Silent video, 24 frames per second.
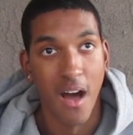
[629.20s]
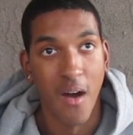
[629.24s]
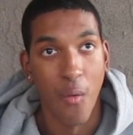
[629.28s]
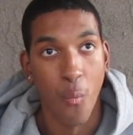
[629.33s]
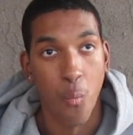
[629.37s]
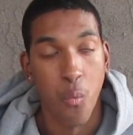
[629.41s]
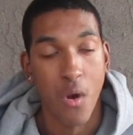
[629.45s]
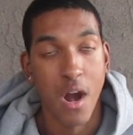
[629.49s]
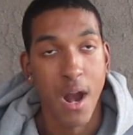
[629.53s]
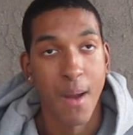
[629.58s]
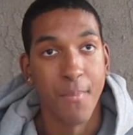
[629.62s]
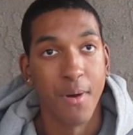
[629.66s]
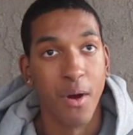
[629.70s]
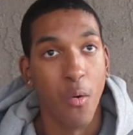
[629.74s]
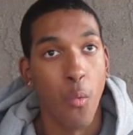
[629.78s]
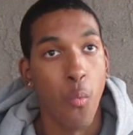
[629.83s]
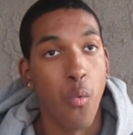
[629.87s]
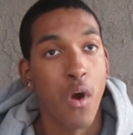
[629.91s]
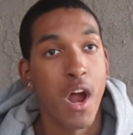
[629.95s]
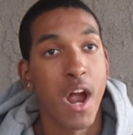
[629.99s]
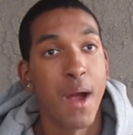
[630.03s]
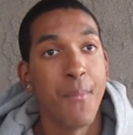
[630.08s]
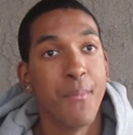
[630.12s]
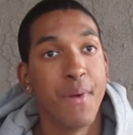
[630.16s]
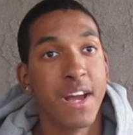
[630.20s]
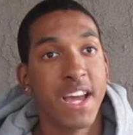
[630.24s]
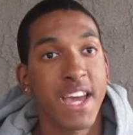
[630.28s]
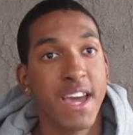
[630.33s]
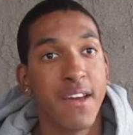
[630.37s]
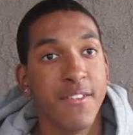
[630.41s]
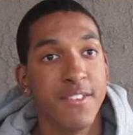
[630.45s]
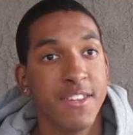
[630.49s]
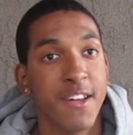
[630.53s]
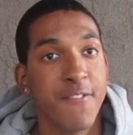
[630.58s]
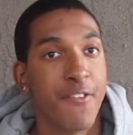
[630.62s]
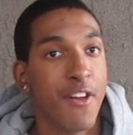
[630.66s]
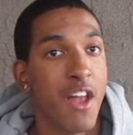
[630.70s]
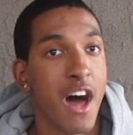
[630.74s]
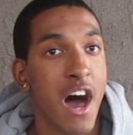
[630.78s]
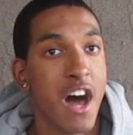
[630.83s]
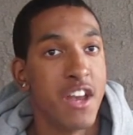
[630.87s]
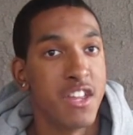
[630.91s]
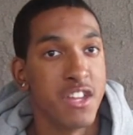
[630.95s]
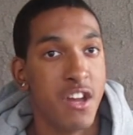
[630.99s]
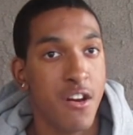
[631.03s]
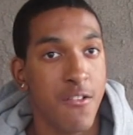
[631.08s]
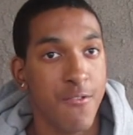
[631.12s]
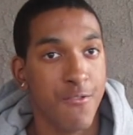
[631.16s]
Where am I gonna get different
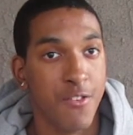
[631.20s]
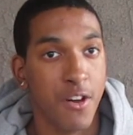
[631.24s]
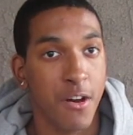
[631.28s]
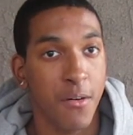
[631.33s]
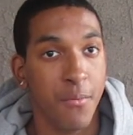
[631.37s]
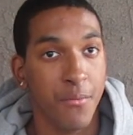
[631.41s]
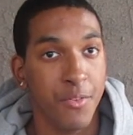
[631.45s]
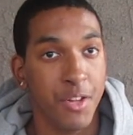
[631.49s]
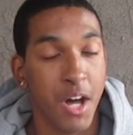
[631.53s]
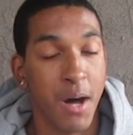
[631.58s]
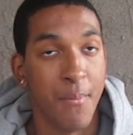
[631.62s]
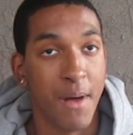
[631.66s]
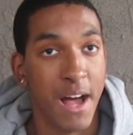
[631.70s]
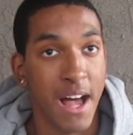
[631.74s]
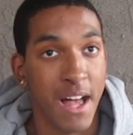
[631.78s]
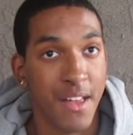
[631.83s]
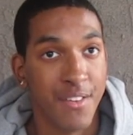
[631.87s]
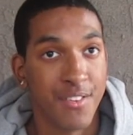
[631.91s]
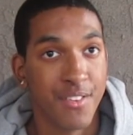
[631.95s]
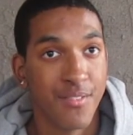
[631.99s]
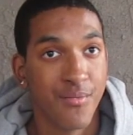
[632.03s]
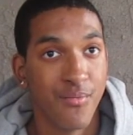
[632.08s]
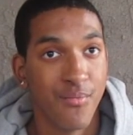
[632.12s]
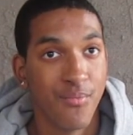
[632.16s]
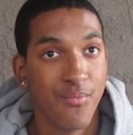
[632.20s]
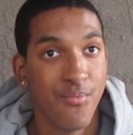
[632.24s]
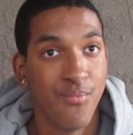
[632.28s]
audio from? Dumbass.